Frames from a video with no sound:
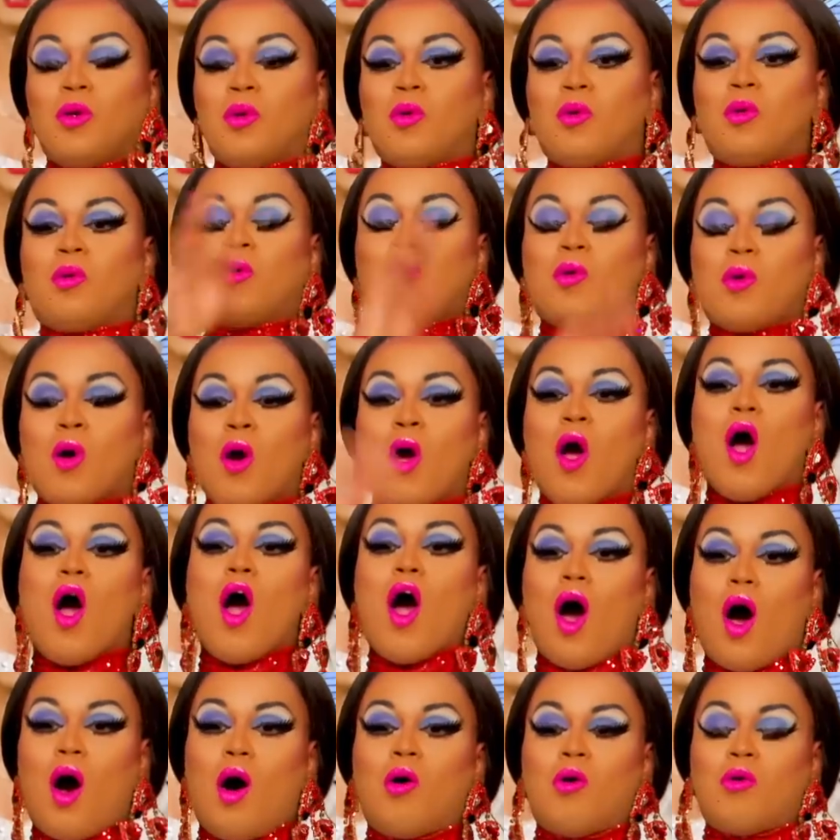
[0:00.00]
circumstances. Oh
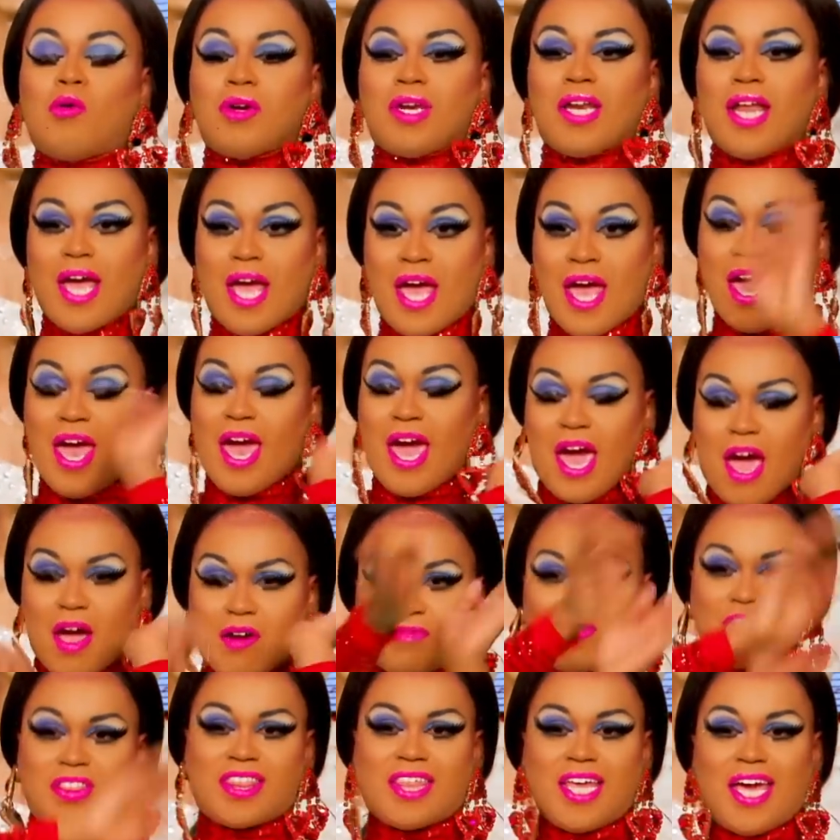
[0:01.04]
God, yeah. Can
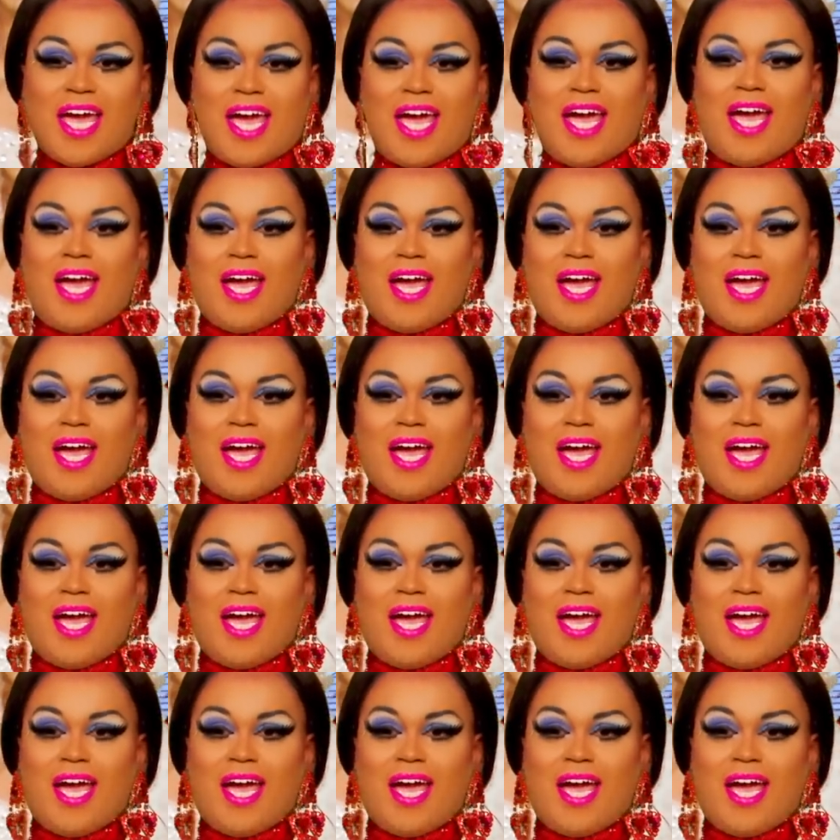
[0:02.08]
we talk two